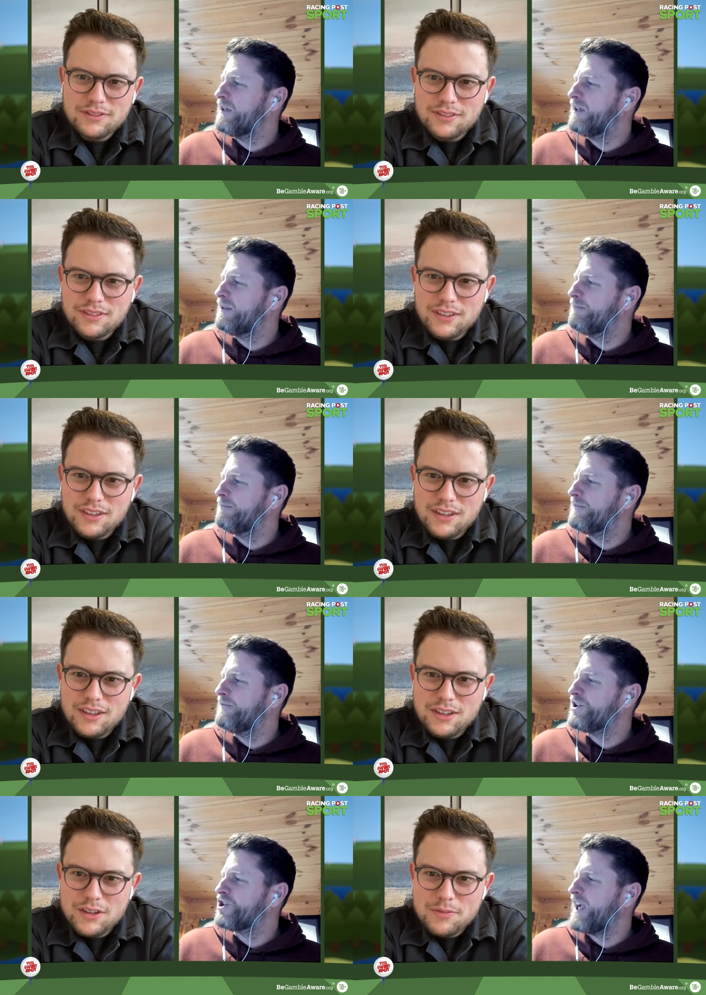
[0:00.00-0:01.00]
Speaker 1: um,
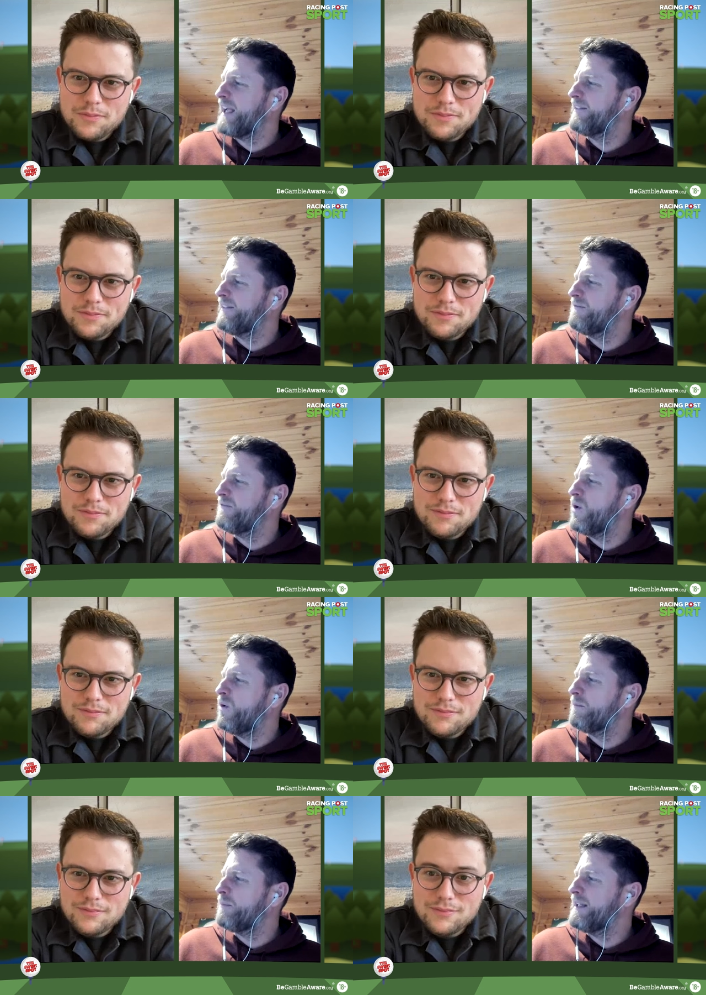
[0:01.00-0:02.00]
fish cakes
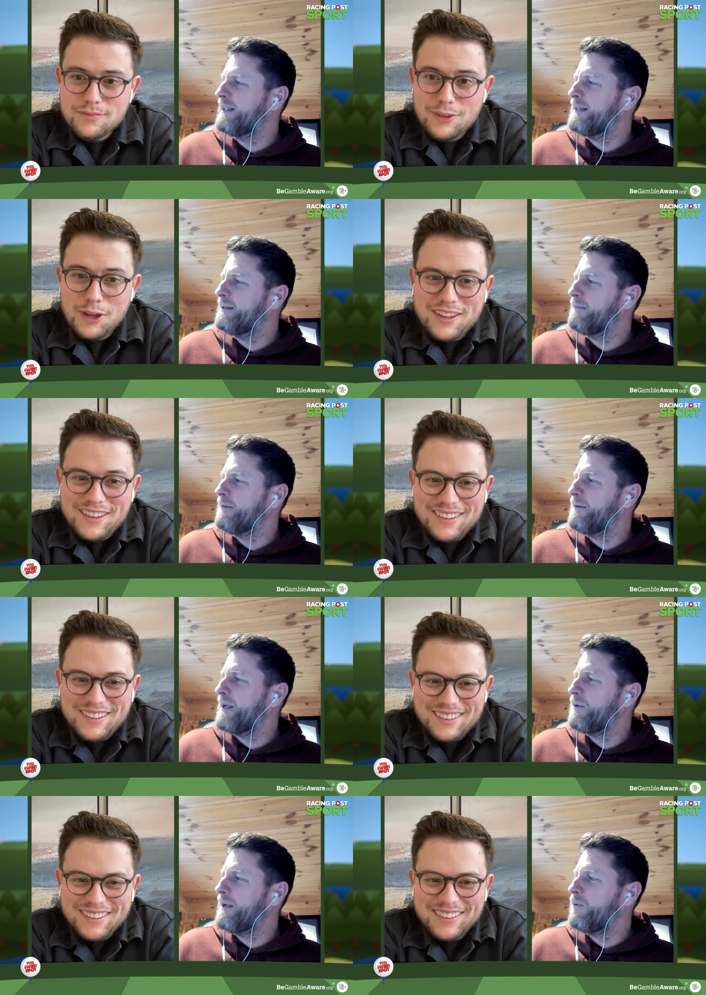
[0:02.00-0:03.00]
involved, but yeah, it,
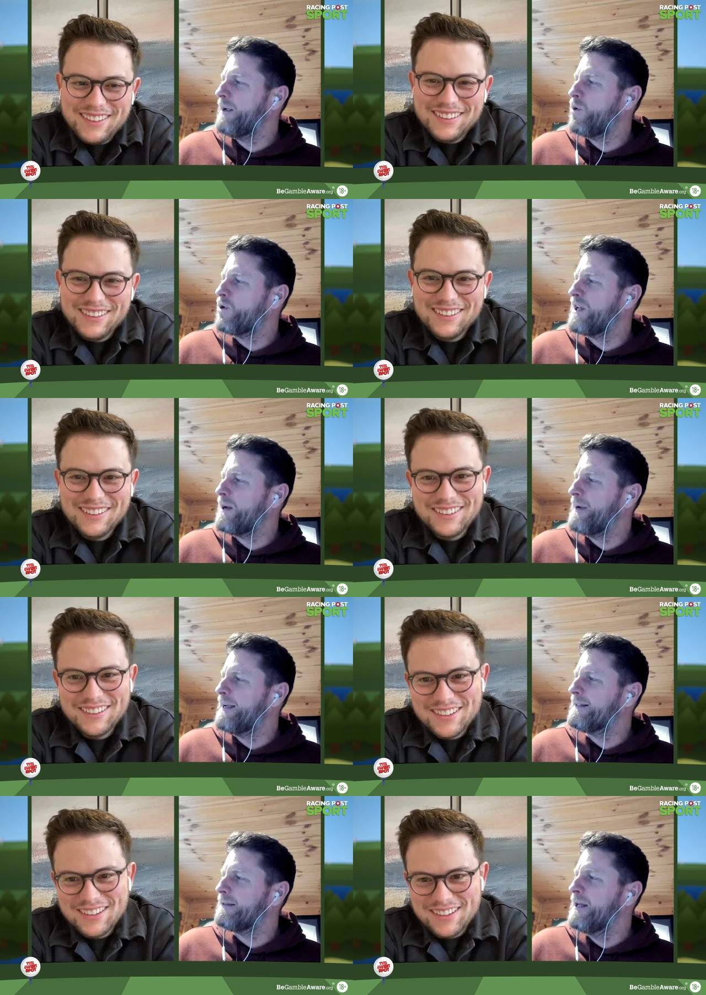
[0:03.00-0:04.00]
it, it, it, wasn't
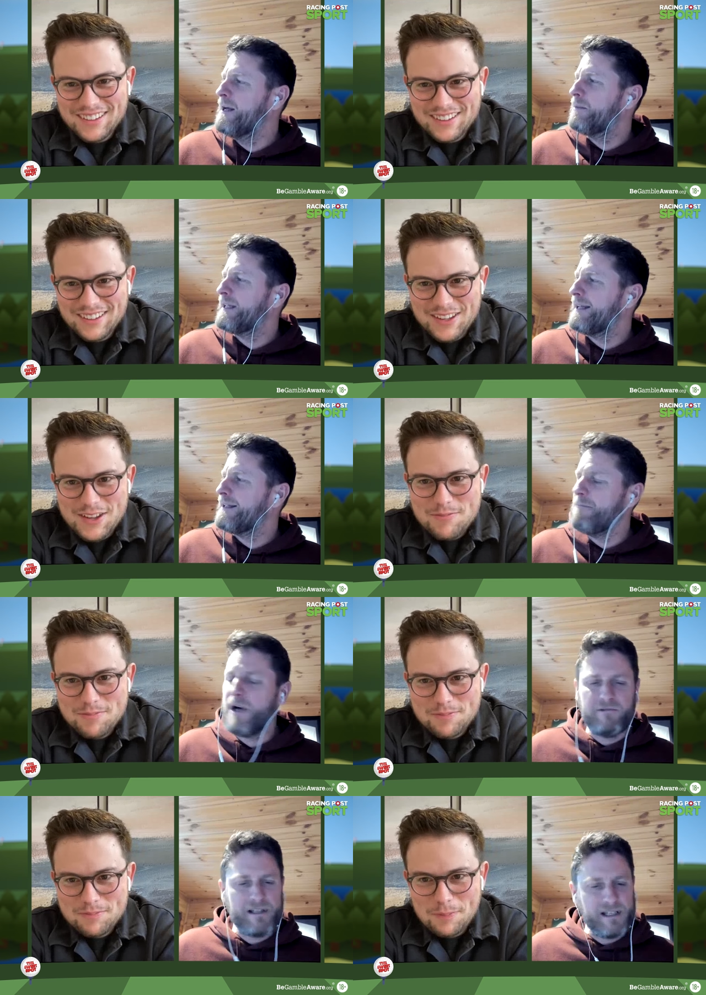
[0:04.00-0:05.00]
amazing. But yeah, yeah,
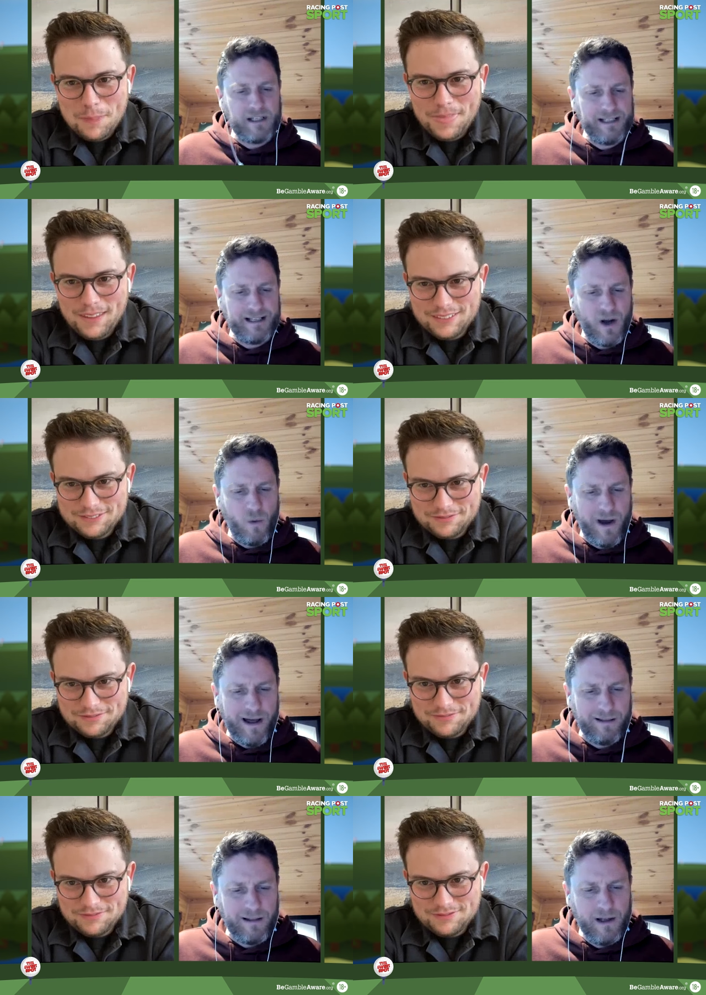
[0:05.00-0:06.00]
mother and son they didn't go
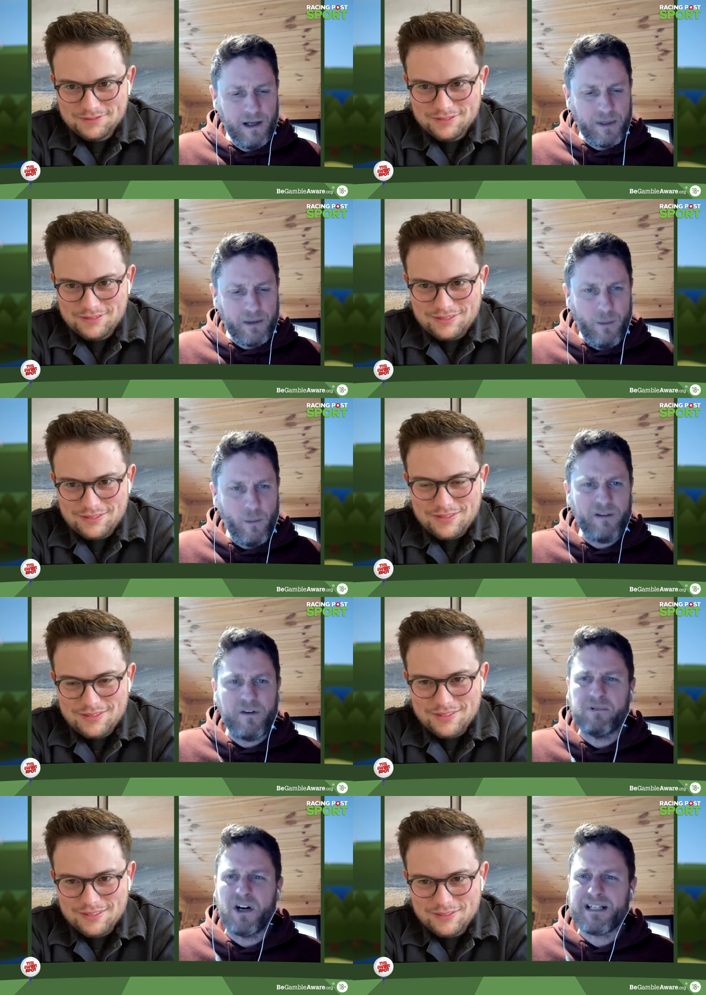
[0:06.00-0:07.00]
well, but it went well
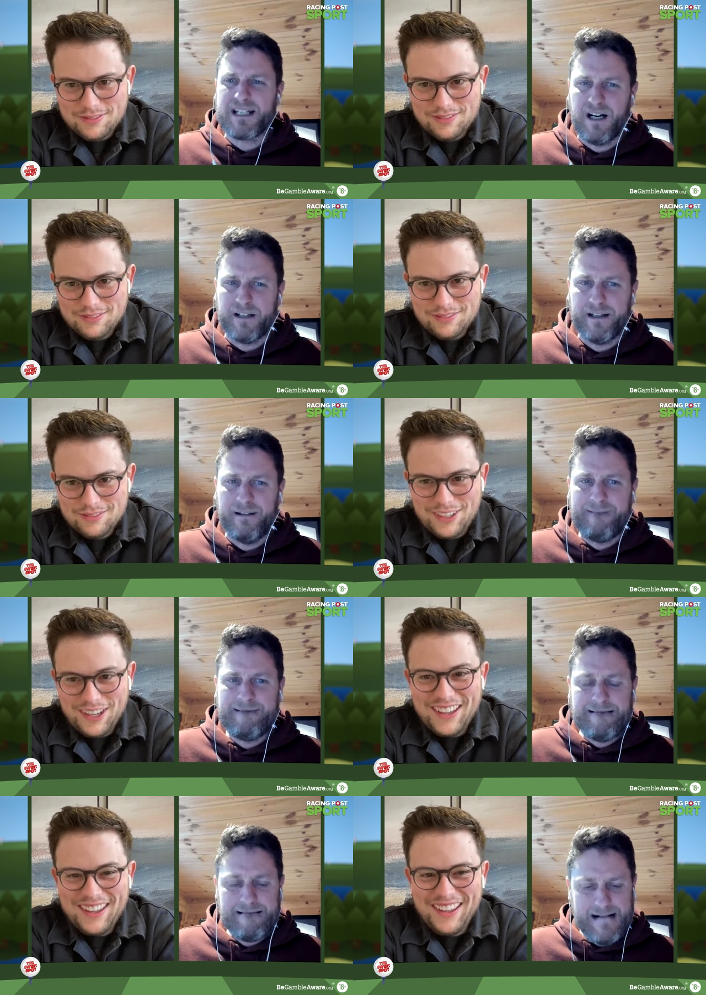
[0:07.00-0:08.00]
for Bryce Garnett
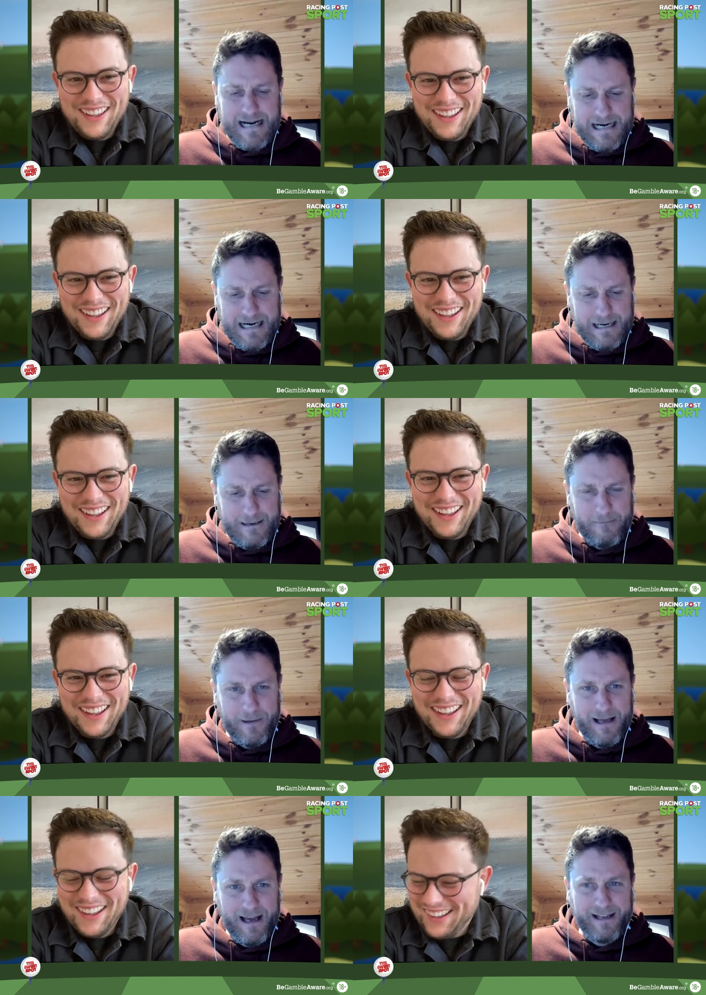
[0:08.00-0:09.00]
uh,
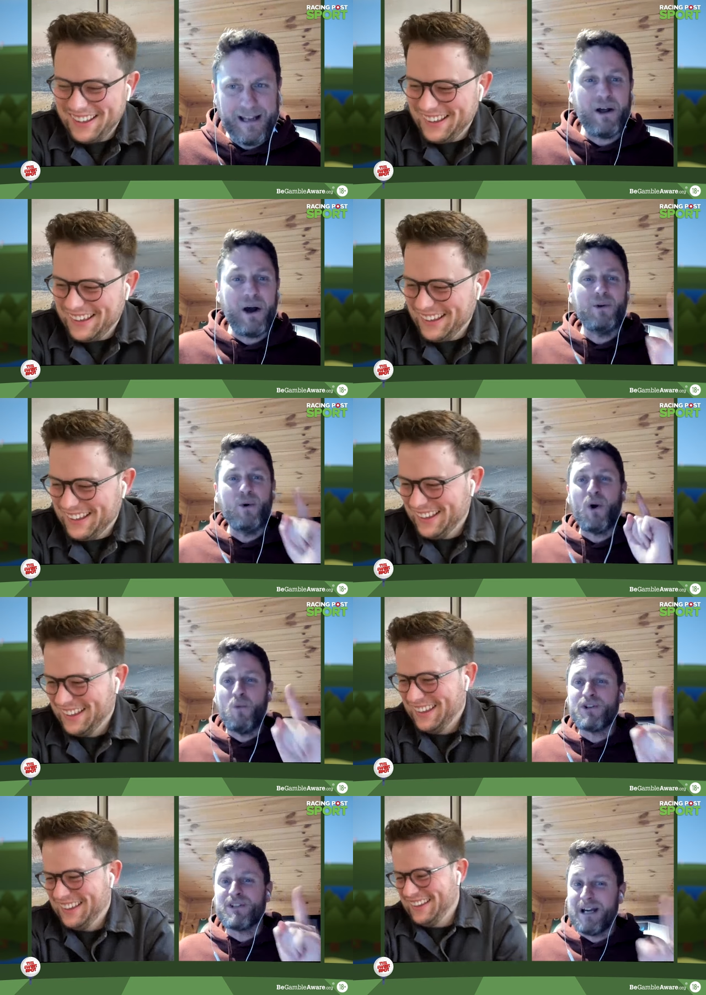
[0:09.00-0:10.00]
and, and and all I
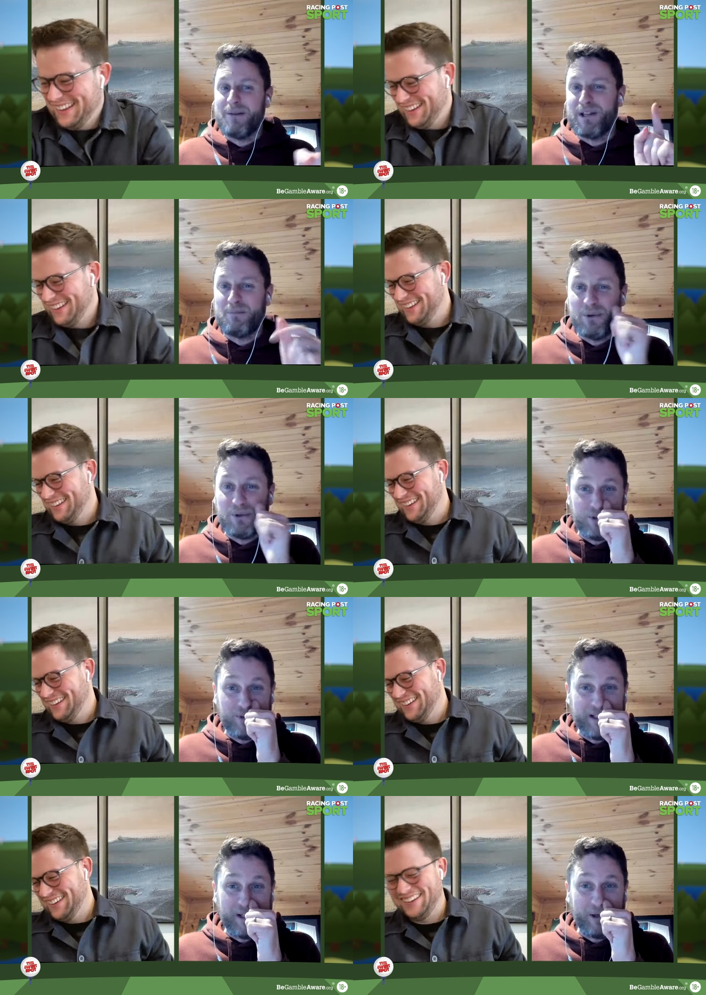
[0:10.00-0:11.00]
would say about the Puerto
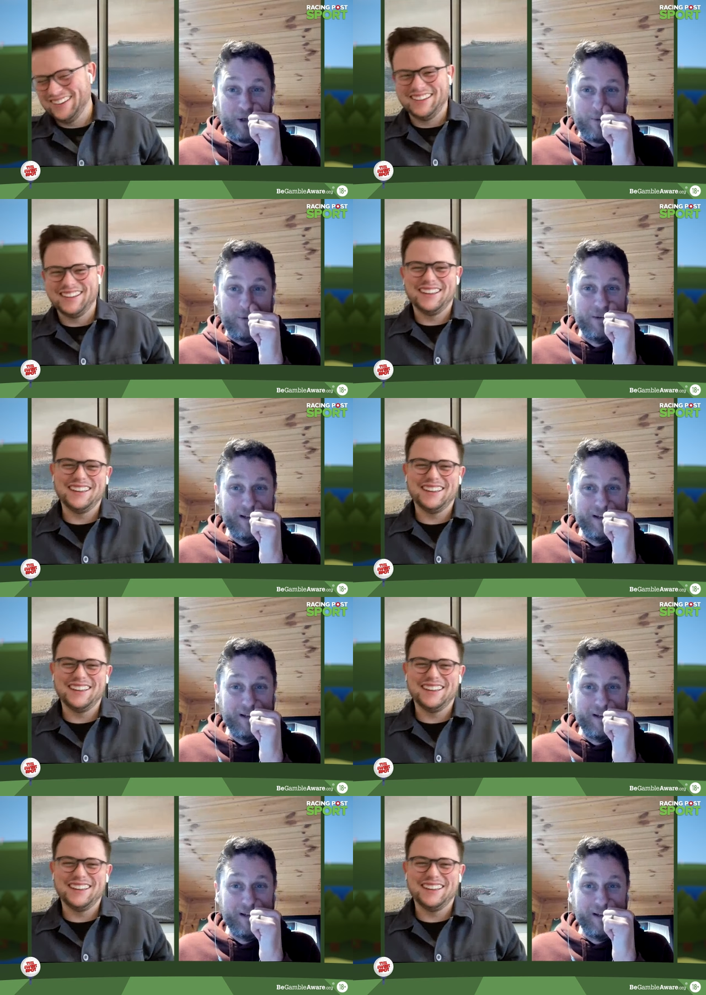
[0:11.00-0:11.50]
Rico Open,